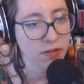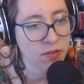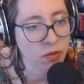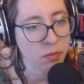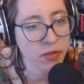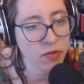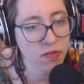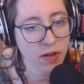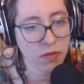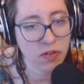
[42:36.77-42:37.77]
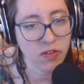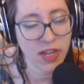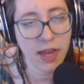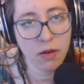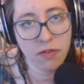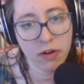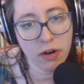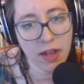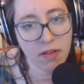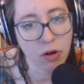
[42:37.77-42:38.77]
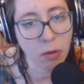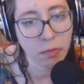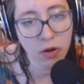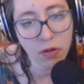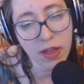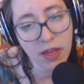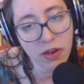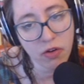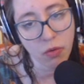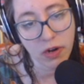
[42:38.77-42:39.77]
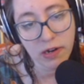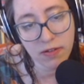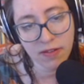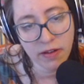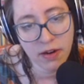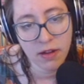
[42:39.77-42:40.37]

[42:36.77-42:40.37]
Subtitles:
So the mother's house and tea house areas are purely indoors.